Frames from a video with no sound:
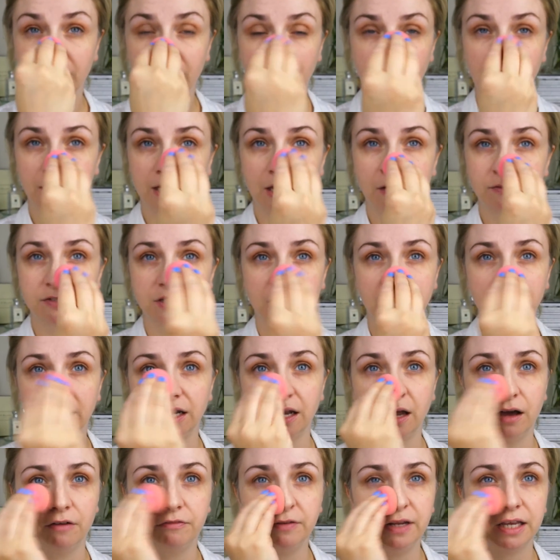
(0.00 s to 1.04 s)
It gives a
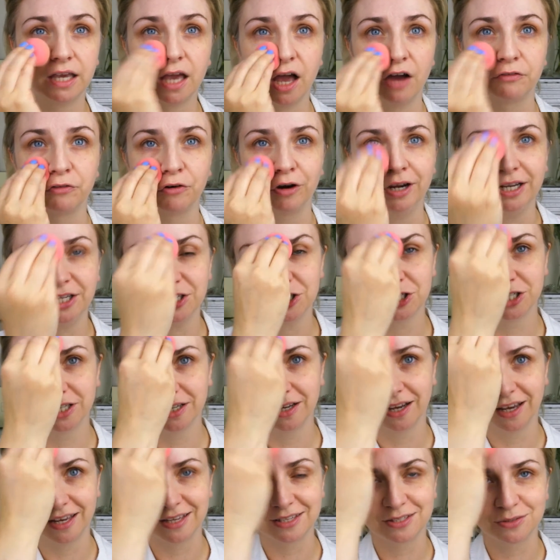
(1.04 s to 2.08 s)
lovely coverage
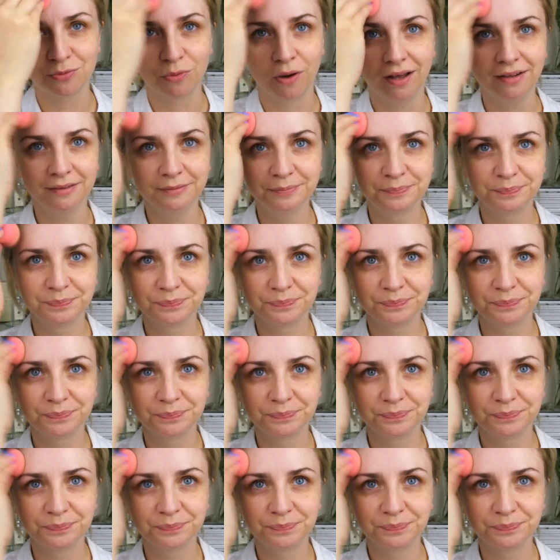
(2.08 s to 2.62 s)
as well.